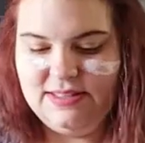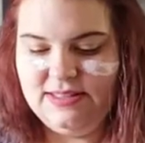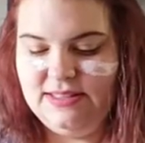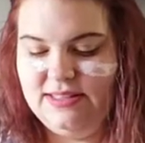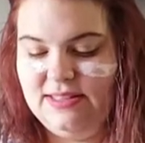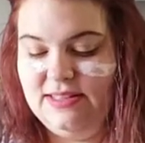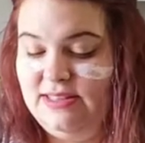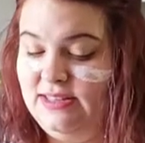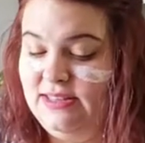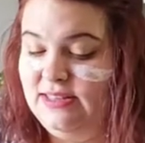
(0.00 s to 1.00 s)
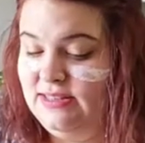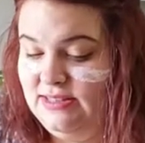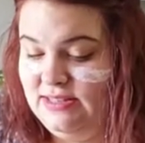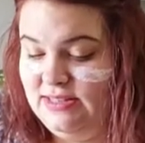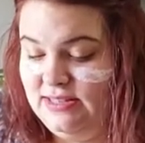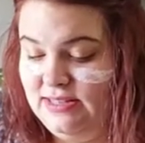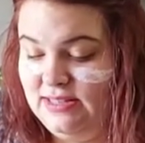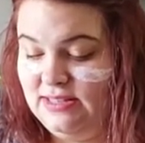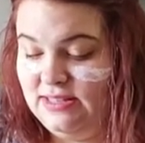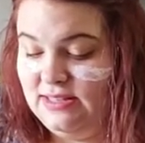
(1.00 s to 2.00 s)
Nobody speaks.